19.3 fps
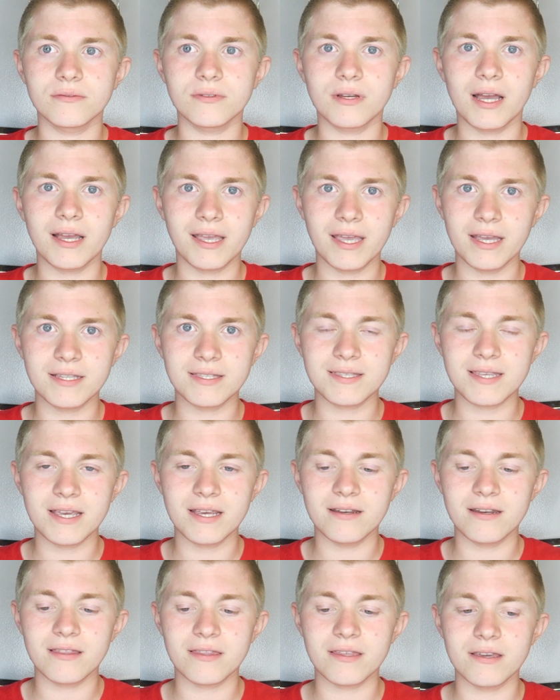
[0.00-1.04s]
I can't say
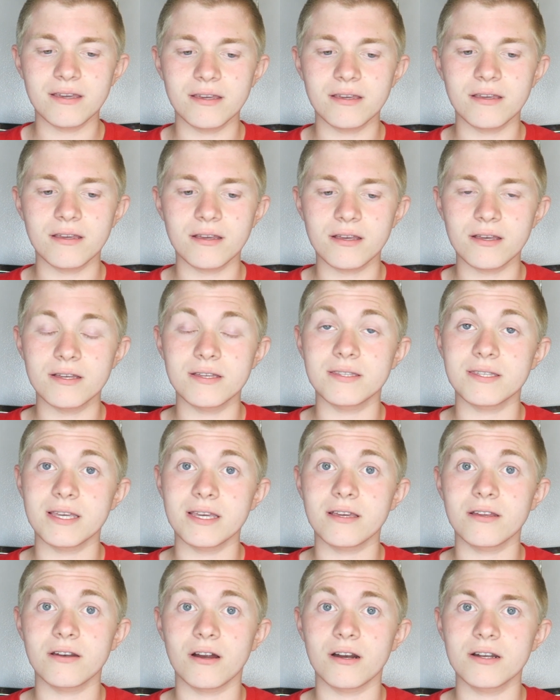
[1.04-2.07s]
anything because
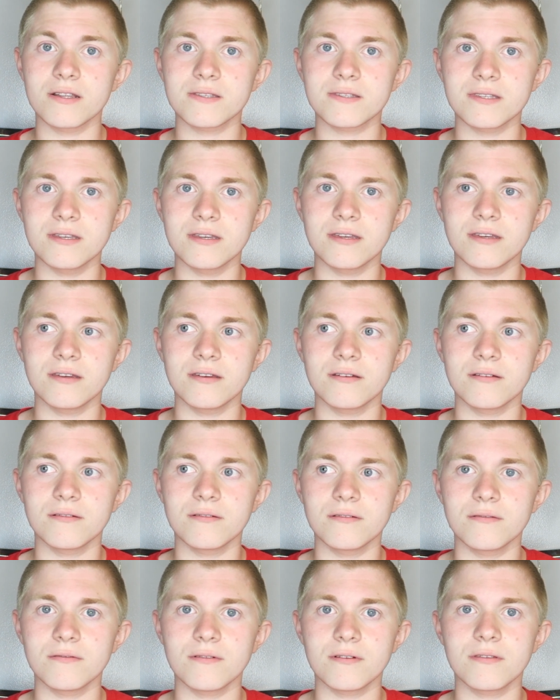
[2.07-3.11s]
it could honestly,
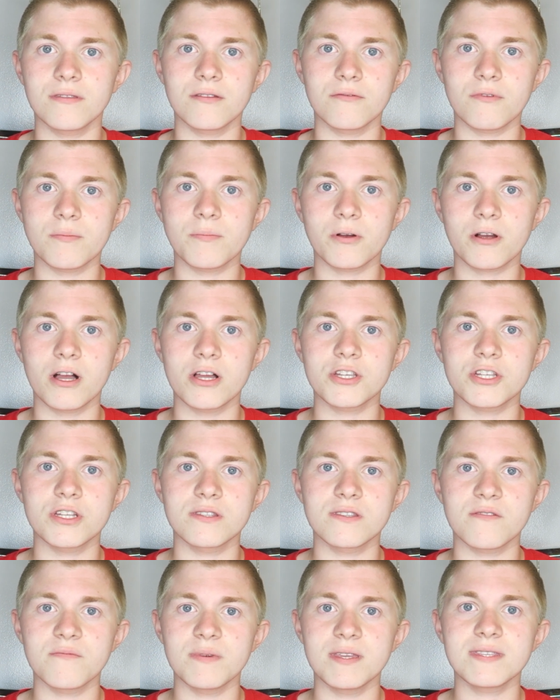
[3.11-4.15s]
the
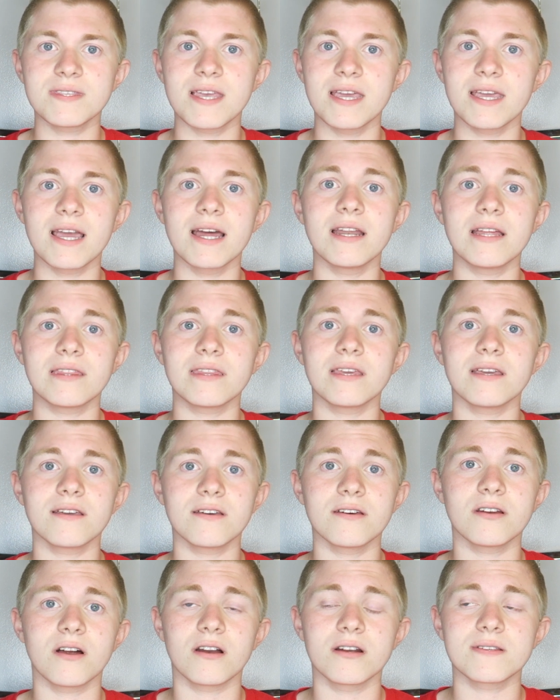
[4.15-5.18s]
repercussions of me saying anything
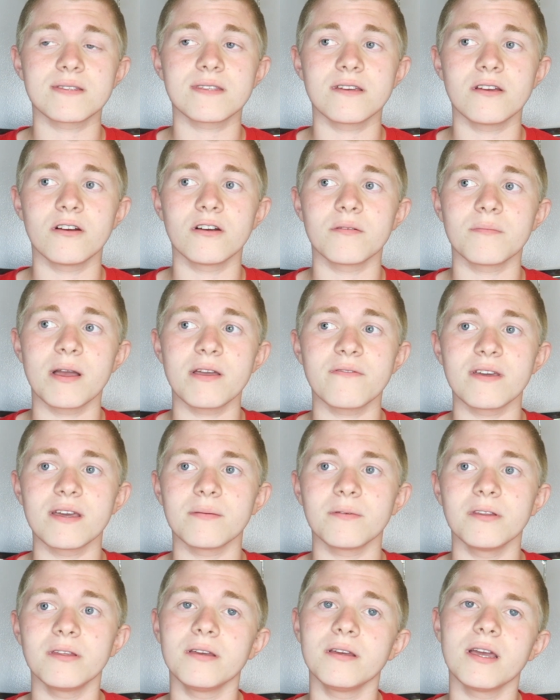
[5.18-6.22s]
could honestly hurt my
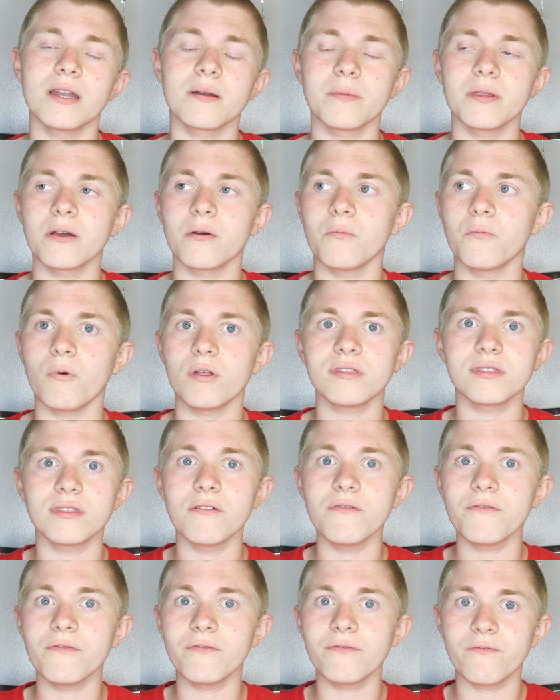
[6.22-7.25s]
family. And I'm like, what the
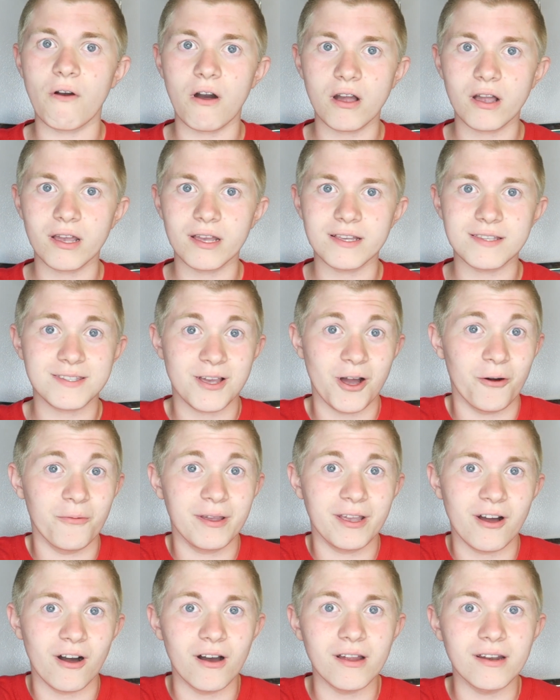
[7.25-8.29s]
f is
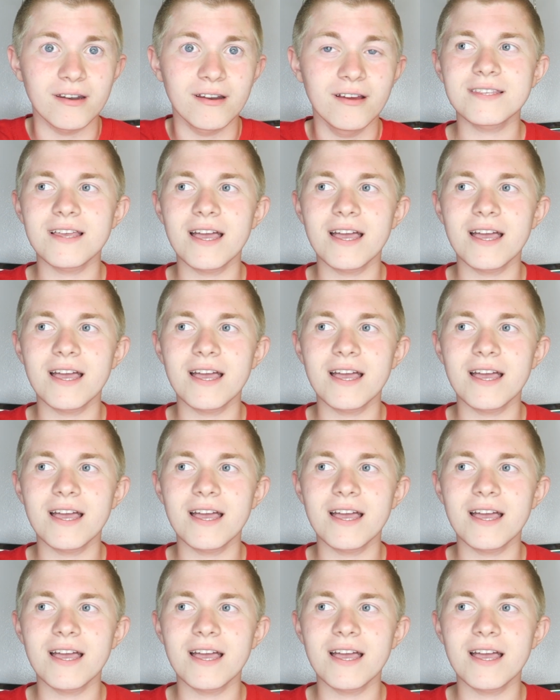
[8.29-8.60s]
going on?